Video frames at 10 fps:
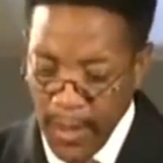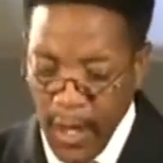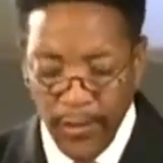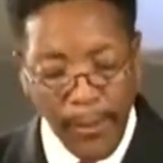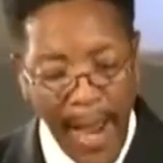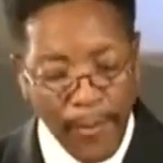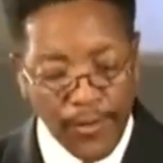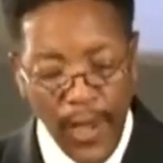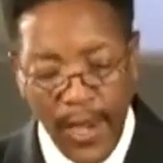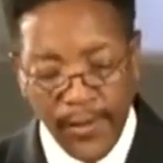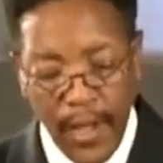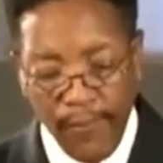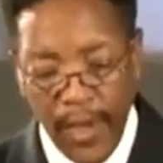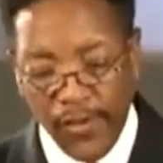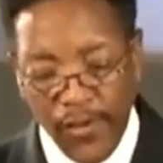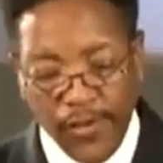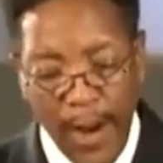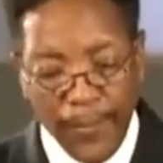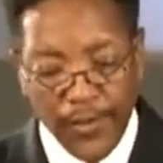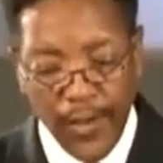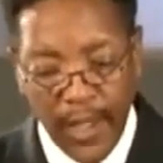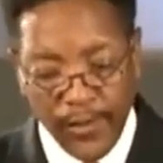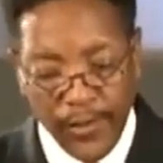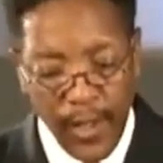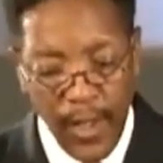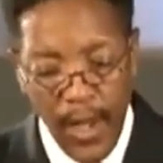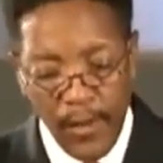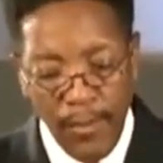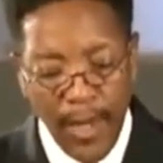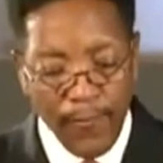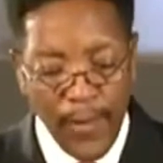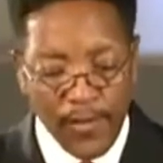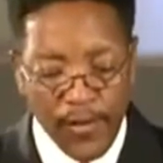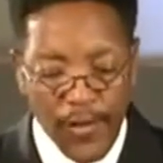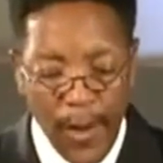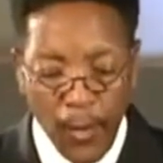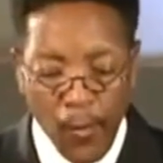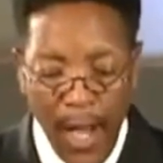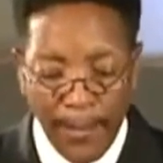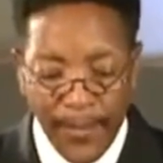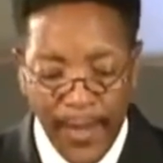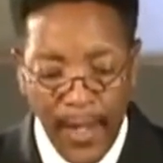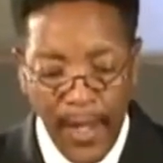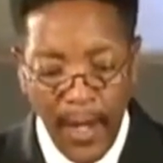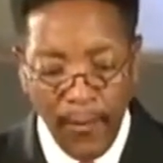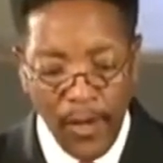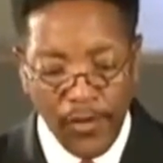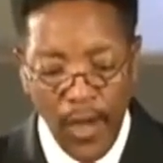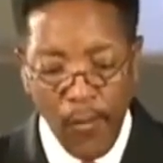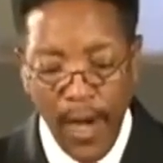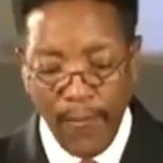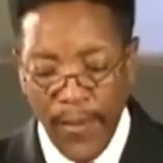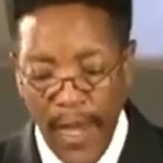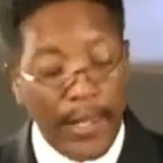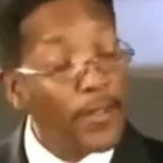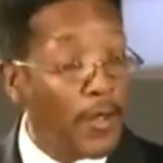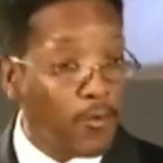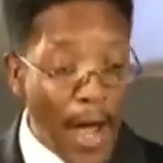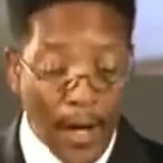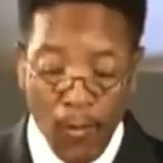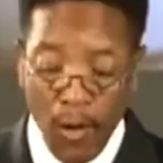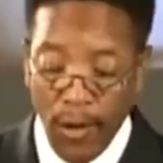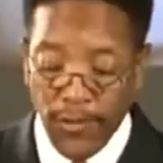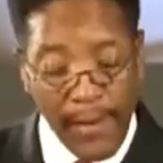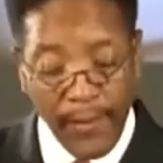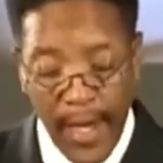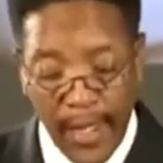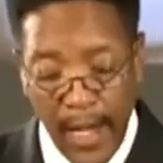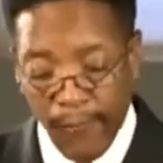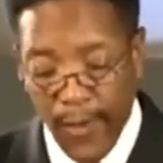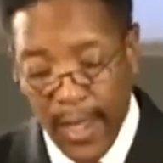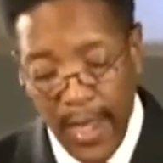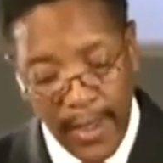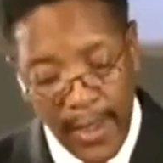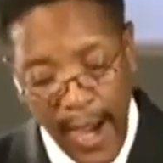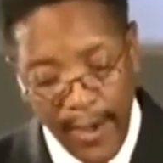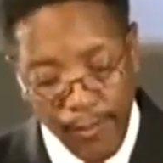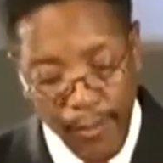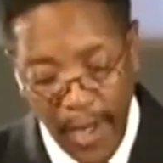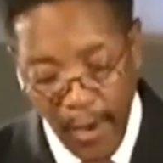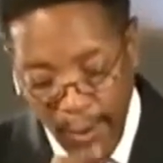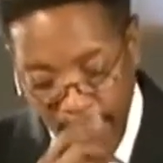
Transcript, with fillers: Because the Bible says in Ephesians chapter 6, turn me to Ephesians chapter 1. I want to show you one other thing because while the world is having their counterfeit, God is bringing